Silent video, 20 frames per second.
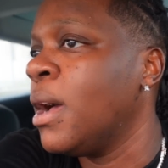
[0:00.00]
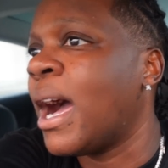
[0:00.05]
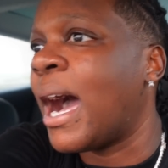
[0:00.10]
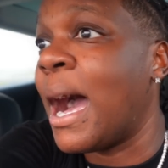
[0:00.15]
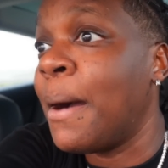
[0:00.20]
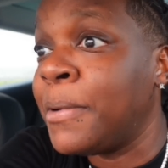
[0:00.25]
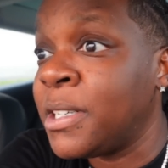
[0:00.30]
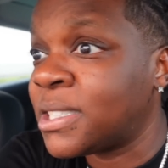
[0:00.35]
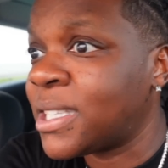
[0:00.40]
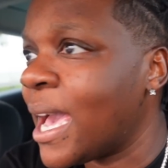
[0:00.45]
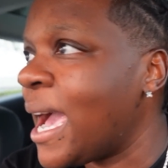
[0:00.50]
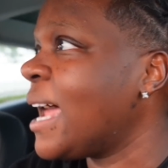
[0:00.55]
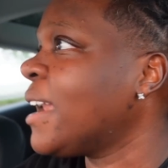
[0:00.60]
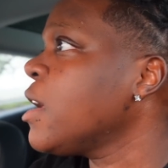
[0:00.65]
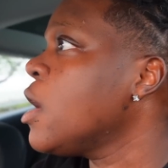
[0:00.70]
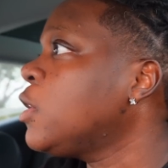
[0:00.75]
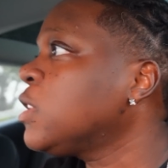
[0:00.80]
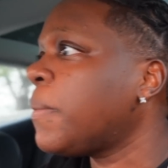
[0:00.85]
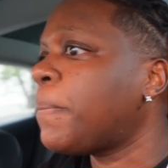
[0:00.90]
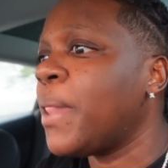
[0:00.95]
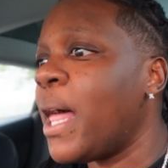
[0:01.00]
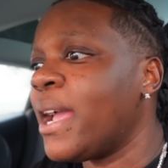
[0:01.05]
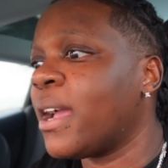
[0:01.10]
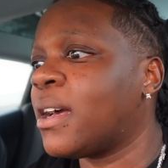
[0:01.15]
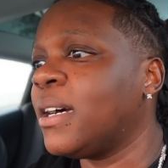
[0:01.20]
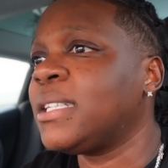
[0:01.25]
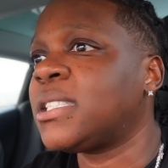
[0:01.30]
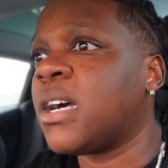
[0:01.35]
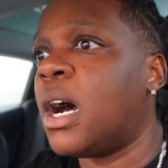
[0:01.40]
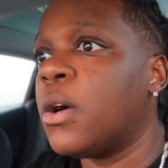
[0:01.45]
I be scared to use a
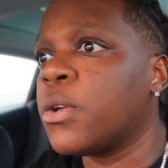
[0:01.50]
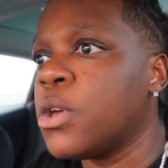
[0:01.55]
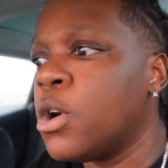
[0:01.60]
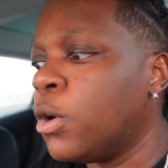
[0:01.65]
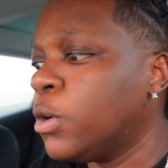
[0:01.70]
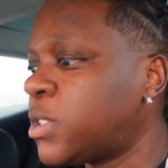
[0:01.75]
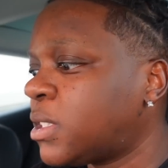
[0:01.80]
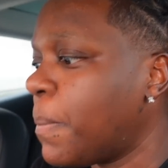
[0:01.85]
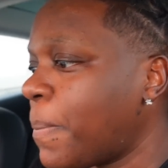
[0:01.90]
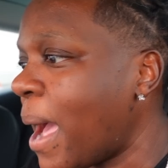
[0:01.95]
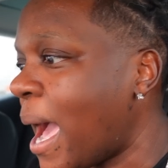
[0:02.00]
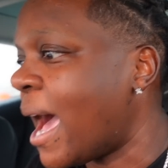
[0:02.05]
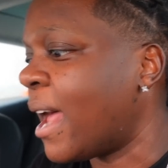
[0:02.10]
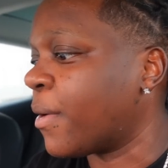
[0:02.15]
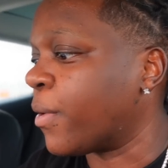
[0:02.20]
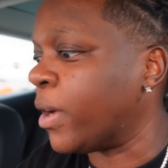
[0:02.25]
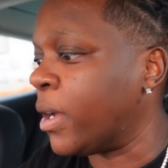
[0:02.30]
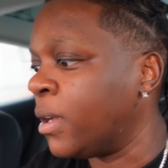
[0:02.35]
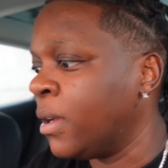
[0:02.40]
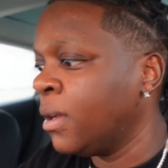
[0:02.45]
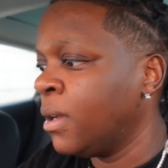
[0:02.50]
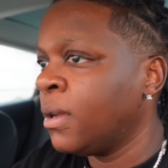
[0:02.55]
blinker. It's gonna use the battery.